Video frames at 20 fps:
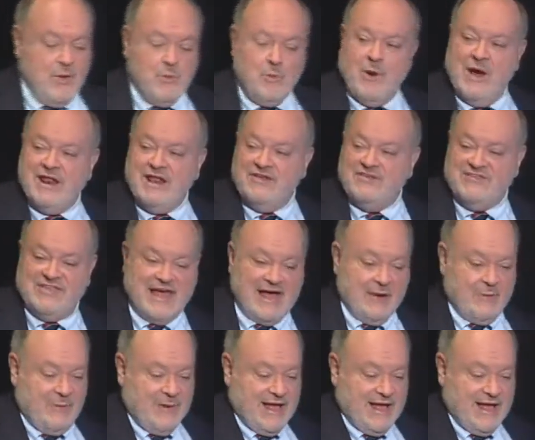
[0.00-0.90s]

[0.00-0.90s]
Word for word: What is that